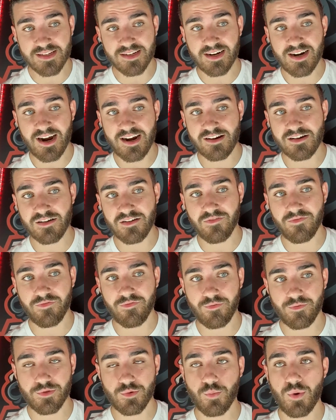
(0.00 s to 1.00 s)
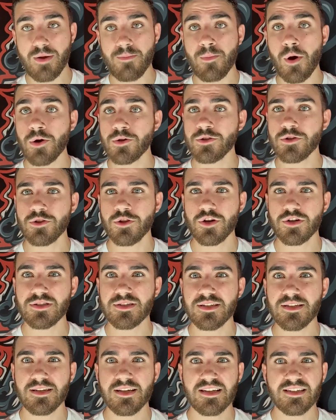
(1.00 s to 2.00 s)
and kind of the way Marlon
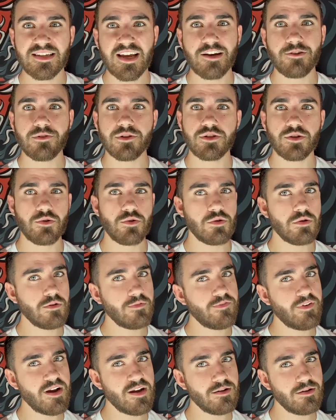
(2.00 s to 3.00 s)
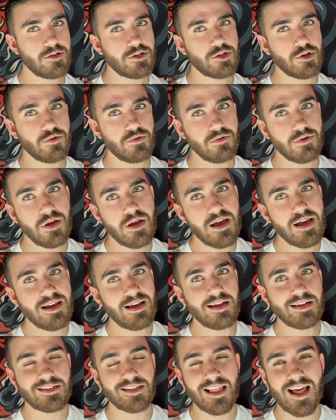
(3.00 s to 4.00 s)
looked in his Henry Cejudo fight showed
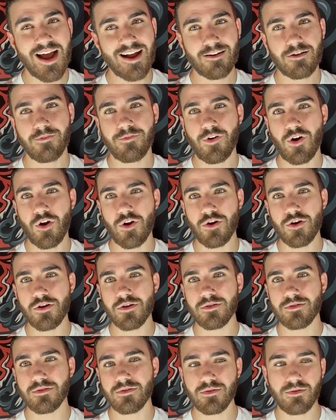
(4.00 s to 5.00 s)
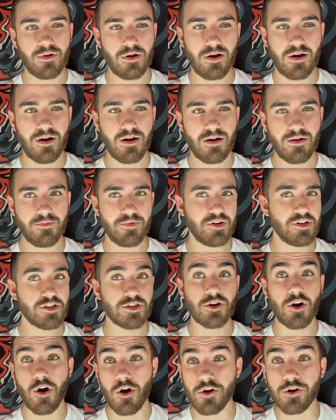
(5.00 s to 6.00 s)
his lack of heart and his
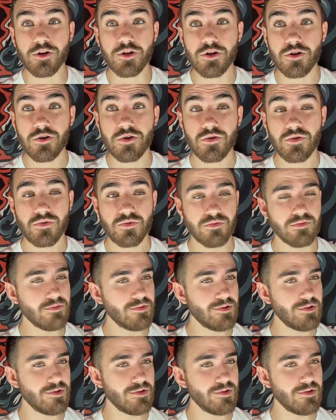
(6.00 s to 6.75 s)
cardio.